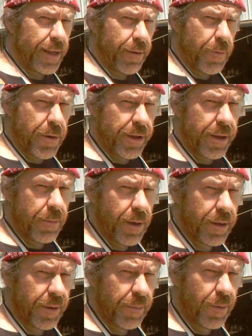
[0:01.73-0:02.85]
Hello everybody
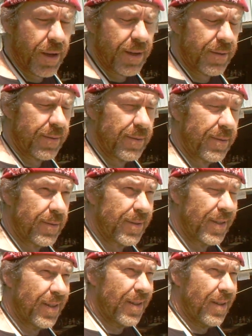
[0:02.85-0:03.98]
and welcome. Well,
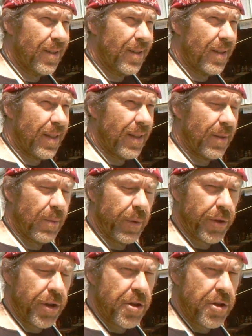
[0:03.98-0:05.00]
we've